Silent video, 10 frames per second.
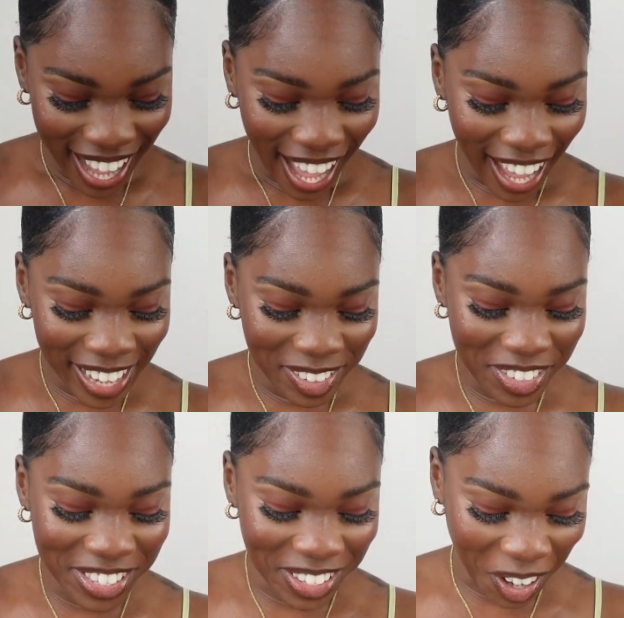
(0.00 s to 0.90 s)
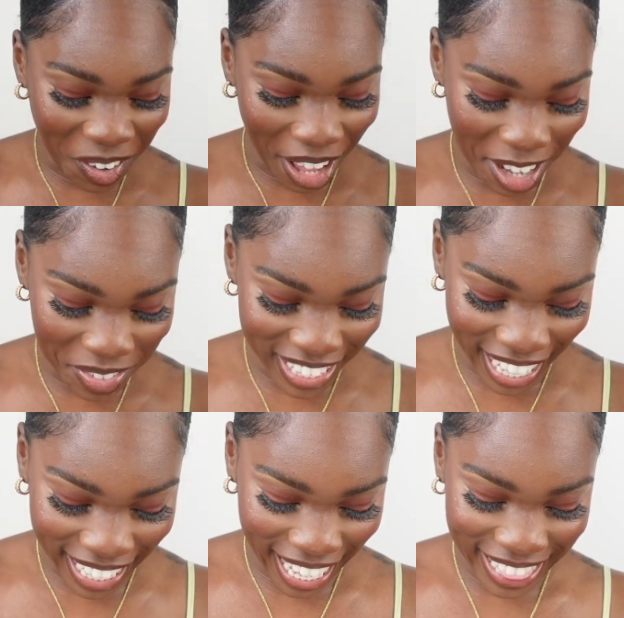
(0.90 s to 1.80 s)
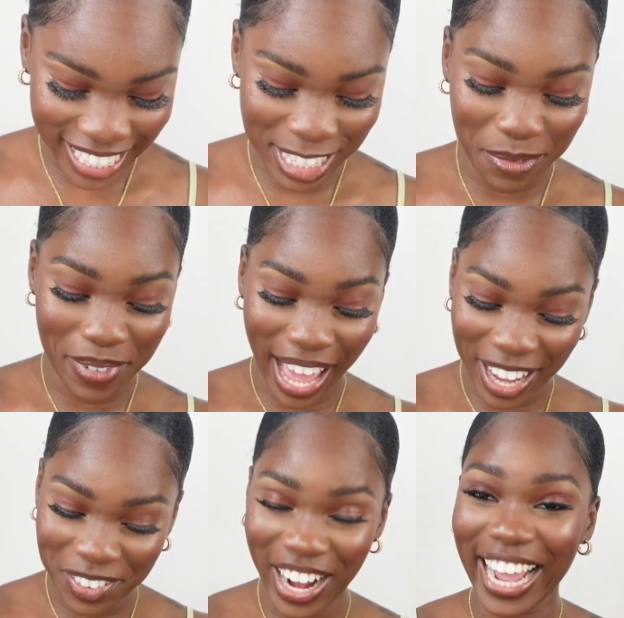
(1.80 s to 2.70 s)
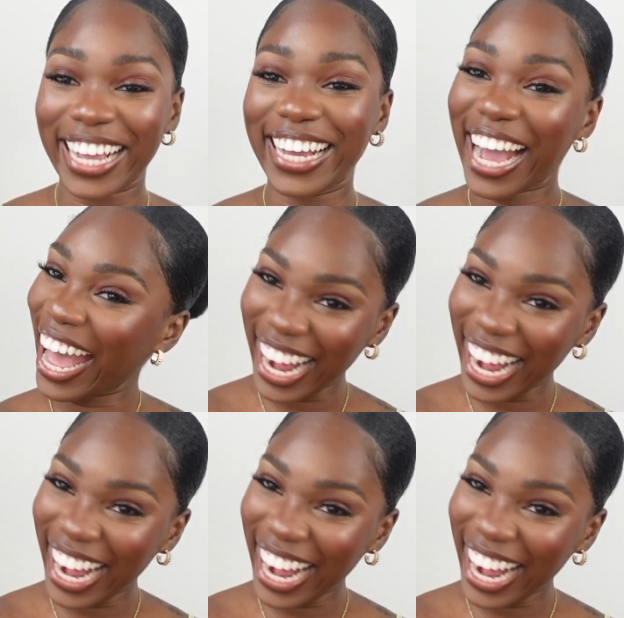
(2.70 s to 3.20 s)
I am so happy that I got this bag when I got